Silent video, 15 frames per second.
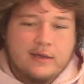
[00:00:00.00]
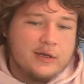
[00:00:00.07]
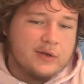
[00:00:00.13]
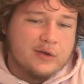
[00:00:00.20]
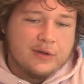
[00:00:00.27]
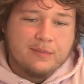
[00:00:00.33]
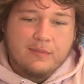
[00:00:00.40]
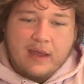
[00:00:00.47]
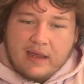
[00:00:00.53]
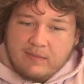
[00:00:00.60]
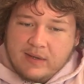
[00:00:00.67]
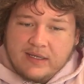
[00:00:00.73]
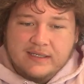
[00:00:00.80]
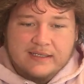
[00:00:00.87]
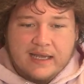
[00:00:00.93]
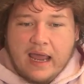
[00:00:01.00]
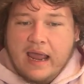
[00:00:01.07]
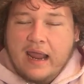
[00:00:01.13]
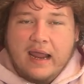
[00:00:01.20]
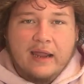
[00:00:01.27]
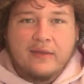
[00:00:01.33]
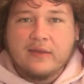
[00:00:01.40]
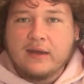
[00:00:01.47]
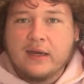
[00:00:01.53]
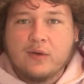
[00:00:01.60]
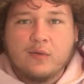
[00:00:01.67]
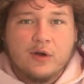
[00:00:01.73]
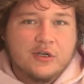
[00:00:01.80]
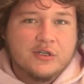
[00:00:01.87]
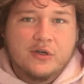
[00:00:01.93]
you could maybe say Anthony
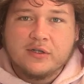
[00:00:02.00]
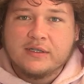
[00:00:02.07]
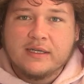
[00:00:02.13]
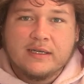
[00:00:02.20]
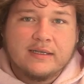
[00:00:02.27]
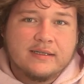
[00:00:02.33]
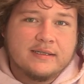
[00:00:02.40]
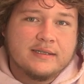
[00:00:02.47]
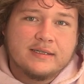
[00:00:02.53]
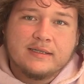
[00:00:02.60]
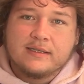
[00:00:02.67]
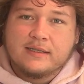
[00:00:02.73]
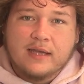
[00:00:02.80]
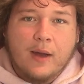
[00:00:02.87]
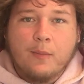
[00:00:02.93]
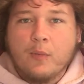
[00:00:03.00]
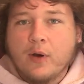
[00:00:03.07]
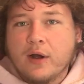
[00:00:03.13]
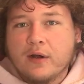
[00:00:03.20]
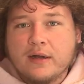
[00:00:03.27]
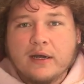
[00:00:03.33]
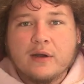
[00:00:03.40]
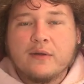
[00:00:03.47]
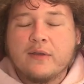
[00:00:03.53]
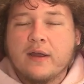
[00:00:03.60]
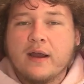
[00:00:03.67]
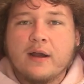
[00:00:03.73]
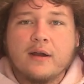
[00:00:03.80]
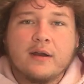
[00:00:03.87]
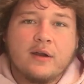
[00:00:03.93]
Richardson's somewhere near
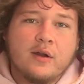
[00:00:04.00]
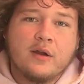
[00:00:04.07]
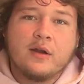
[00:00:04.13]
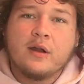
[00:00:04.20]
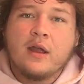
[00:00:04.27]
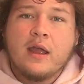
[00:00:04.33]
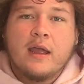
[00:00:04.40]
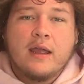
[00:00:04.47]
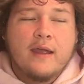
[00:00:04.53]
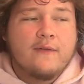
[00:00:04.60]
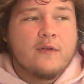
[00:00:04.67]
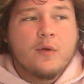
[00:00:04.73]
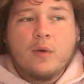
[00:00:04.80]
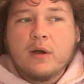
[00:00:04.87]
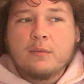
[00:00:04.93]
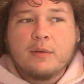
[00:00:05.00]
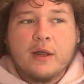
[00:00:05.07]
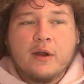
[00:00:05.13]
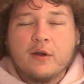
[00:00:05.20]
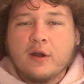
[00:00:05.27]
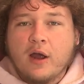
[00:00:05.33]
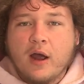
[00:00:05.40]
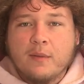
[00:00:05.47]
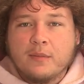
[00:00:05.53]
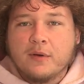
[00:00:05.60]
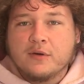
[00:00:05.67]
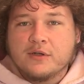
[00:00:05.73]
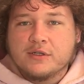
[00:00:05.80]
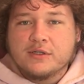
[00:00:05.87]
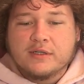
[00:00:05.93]
there. If you want a player comp, you're
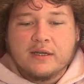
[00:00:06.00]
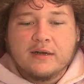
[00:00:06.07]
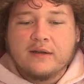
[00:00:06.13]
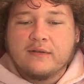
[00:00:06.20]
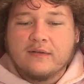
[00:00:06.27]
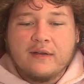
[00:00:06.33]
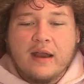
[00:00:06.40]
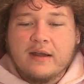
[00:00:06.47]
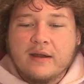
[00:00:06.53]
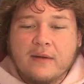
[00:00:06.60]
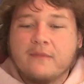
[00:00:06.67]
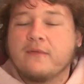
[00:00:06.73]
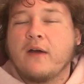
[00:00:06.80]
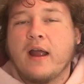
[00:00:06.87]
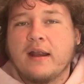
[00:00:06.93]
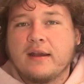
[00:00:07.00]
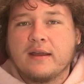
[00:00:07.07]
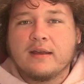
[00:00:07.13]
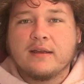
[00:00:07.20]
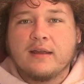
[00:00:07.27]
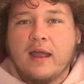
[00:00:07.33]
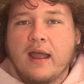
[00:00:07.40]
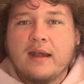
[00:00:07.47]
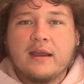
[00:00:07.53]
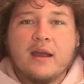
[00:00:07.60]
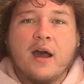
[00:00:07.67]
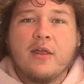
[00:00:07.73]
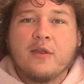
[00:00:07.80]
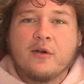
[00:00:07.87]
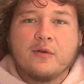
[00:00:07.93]
just going to end up finding any
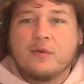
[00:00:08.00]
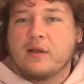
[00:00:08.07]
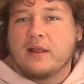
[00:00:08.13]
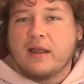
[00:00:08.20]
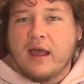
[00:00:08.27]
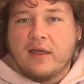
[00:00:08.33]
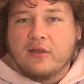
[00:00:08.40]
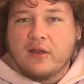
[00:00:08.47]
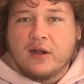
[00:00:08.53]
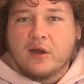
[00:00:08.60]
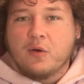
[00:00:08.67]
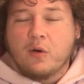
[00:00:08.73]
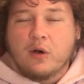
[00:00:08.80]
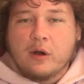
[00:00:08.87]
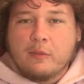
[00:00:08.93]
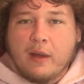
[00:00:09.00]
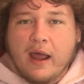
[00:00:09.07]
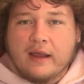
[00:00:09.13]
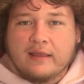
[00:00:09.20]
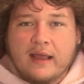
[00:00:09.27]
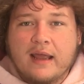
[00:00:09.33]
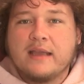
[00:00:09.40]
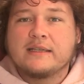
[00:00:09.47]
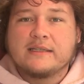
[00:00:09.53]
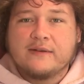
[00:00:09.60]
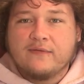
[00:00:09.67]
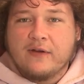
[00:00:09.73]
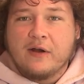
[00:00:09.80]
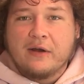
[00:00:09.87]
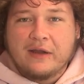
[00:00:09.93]
other really athletic quarterback that
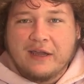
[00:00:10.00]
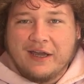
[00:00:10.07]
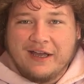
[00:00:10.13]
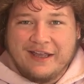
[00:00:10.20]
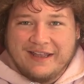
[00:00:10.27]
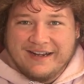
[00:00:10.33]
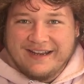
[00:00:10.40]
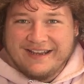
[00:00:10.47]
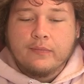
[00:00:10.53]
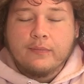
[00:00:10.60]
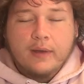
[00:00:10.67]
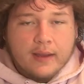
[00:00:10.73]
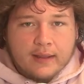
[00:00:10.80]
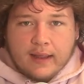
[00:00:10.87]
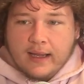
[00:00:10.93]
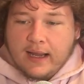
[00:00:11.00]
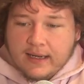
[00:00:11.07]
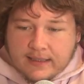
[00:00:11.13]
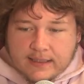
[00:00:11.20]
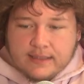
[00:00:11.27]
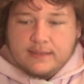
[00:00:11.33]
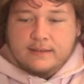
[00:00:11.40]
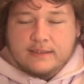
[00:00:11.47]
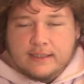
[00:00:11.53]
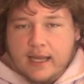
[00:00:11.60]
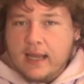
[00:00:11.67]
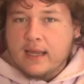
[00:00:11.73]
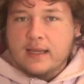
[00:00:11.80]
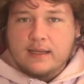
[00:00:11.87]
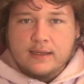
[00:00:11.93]
isn't very good. But like I did
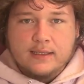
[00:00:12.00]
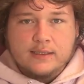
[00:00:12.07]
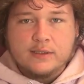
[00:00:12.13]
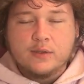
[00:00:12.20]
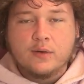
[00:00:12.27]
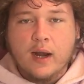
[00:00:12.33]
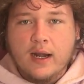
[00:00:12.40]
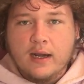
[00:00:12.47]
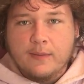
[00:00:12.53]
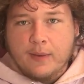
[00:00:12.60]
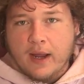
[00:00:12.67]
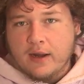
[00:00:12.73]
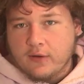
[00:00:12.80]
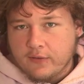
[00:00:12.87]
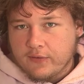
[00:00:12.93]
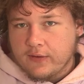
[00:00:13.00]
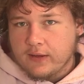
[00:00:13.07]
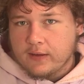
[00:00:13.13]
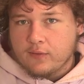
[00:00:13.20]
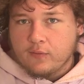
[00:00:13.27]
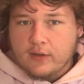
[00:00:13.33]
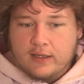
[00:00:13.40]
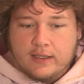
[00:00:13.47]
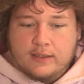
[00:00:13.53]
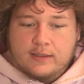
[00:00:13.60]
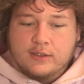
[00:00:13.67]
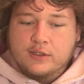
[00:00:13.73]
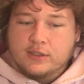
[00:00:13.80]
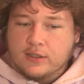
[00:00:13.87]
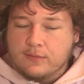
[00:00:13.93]
say in this write-up, I don't think we need
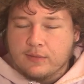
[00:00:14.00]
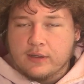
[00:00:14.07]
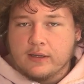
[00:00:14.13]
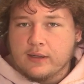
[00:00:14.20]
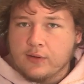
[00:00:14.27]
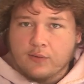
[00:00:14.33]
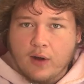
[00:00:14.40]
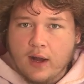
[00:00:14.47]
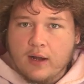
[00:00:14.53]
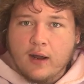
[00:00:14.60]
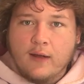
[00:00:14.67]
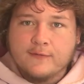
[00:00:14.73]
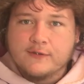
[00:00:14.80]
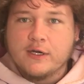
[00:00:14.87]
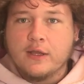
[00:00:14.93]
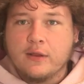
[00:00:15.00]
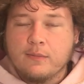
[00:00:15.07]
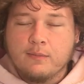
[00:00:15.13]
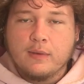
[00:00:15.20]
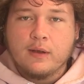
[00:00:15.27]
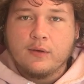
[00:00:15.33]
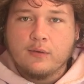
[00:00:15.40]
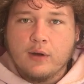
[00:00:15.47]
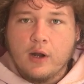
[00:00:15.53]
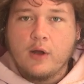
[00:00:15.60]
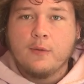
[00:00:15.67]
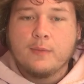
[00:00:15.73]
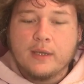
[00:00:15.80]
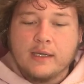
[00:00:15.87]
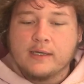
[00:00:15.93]
to just completely write off Jalen
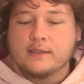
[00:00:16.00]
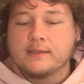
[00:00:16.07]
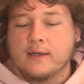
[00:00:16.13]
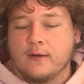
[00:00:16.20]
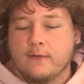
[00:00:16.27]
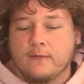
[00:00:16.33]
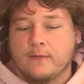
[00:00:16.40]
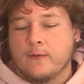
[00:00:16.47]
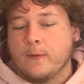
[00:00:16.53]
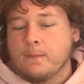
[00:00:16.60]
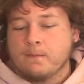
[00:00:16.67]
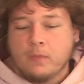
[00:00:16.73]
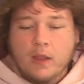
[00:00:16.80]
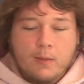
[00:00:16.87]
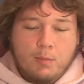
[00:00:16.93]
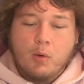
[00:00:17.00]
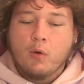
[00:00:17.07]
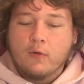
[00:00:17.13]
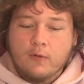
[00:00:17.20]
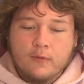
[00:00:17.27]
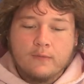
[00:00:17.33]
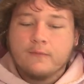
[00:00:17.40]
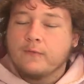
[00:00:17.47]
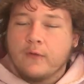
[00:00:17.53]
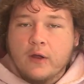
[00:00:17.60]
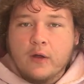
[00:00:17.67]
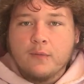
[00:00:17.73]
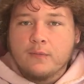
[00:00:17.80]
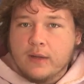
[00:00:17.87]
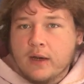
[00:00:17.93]
Milroe because of poor
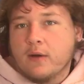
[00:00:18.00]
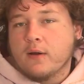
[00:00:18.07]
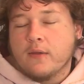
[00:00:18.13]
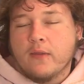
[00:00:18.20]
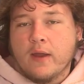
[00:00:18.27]
film here and